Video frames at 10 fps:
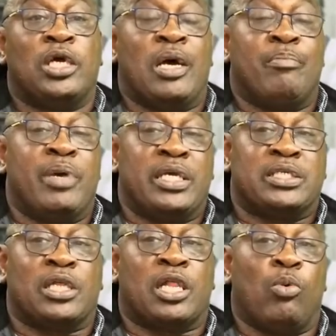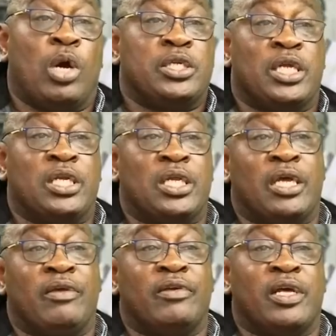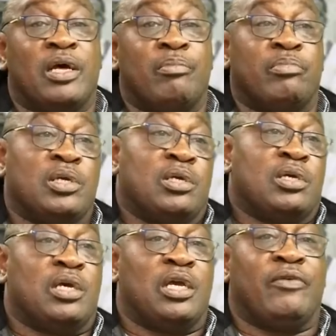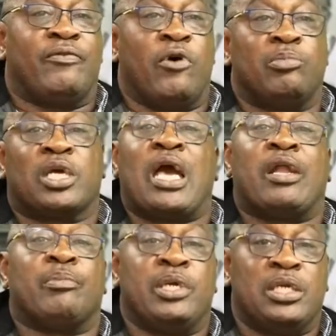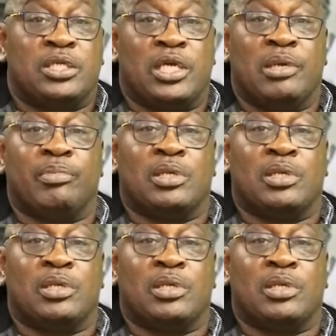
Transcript: And basically what he did, he formed a Caribbean team,